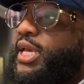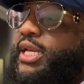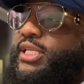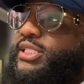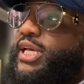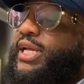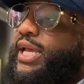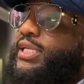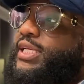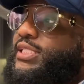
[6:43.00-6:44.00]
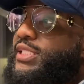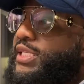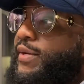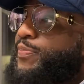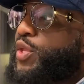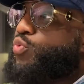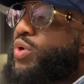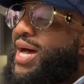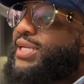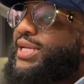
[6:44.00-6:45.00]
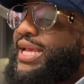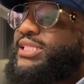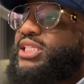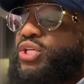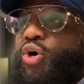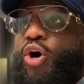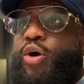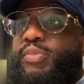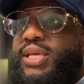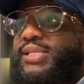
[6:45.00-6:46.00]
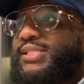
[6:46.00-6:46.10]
and he said, Hey, listen, Roc Nation called me and